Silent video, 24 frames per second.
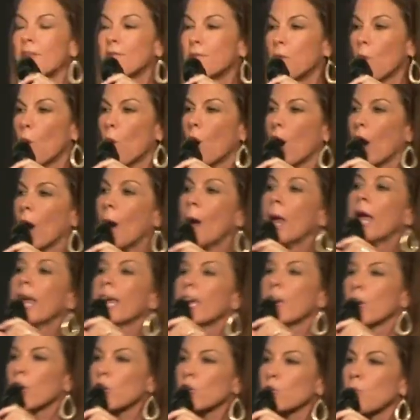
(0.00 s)
before.
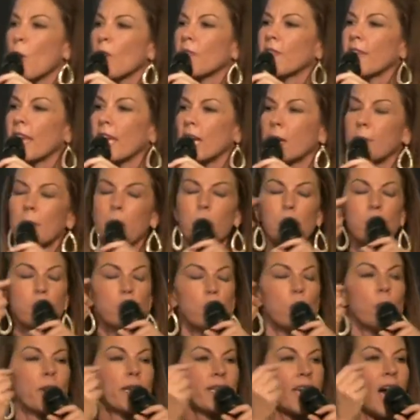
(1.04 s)
Here's what the enemy was
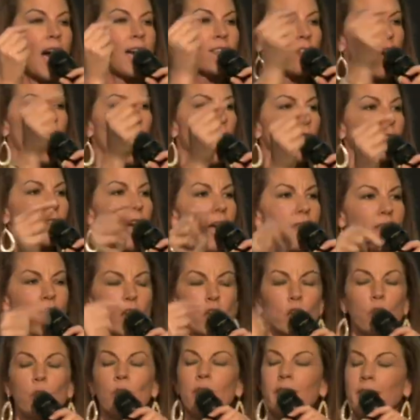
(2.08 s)
doing, guys, all day
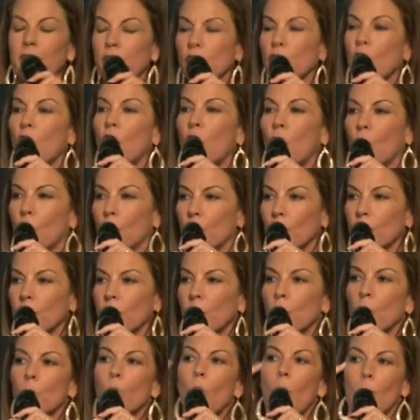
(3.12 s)
that you didn't know
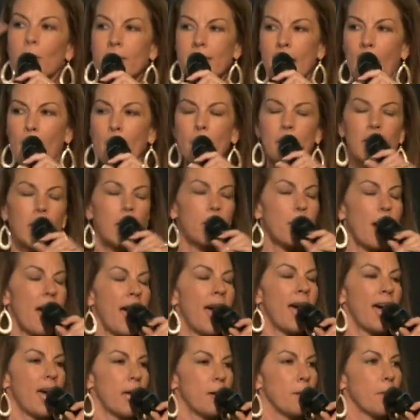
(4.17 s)
what was happening in my
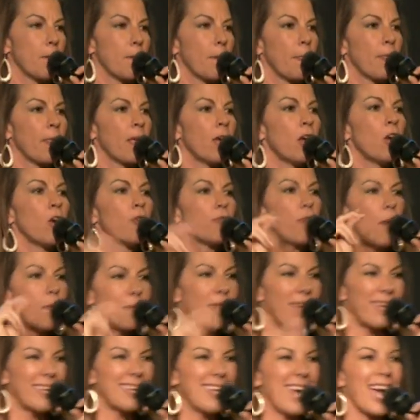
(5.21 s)
head.
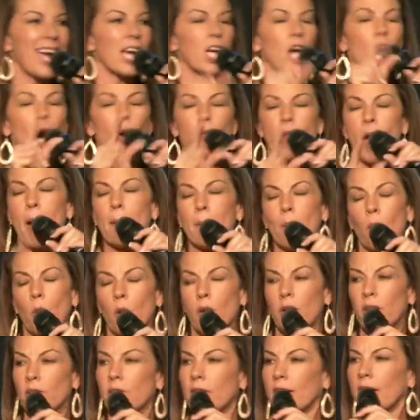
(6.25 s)
From the get go that
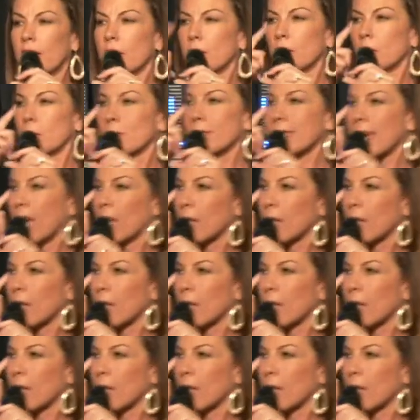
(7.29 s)
morning, the enemy was